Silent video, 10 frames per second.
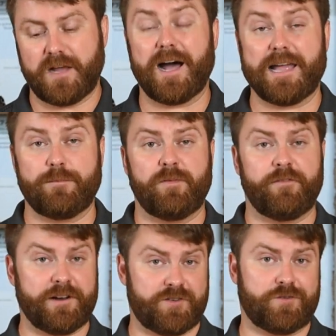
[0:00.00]
I'm a
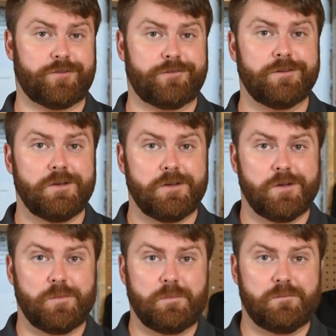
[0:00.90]
professional
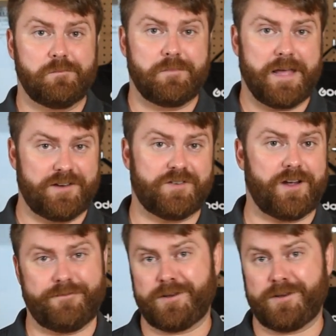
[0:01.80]
headshot